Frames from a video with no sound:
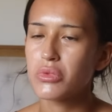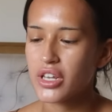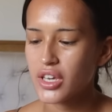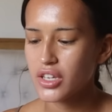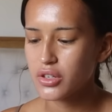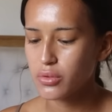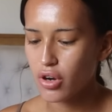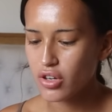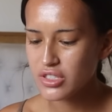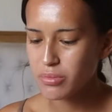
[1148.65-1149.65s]
And I can't do
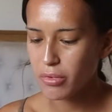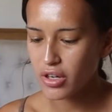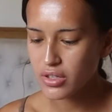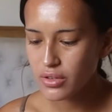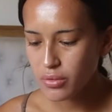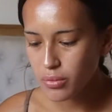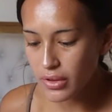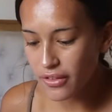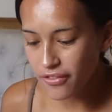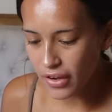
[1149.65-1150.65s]
hotspot.
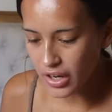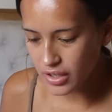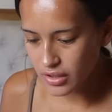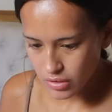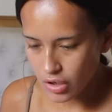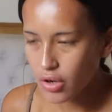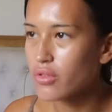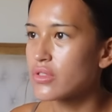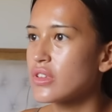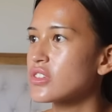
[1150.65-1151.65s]
What the fuck?
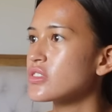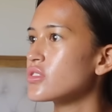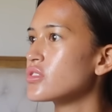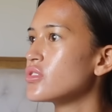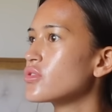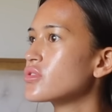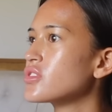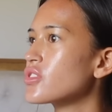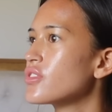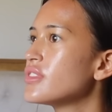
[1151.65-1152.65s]
Oh, that's because there's no
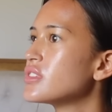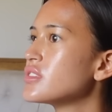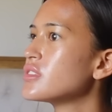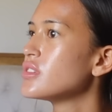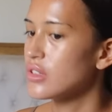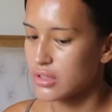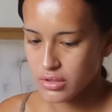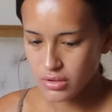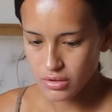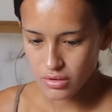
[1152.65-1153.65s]
service.
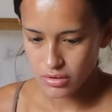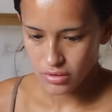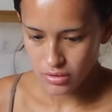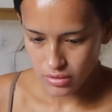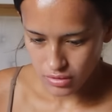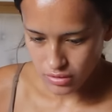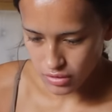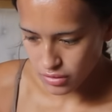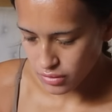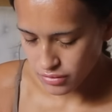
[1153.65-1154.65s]

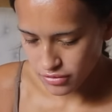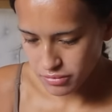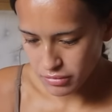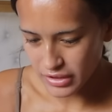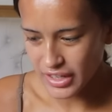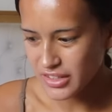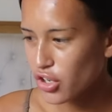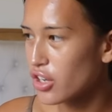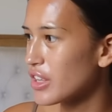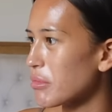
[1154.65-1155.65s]
Oh, my dad's
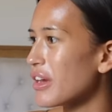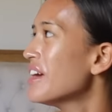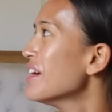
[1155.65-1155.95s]
calling me.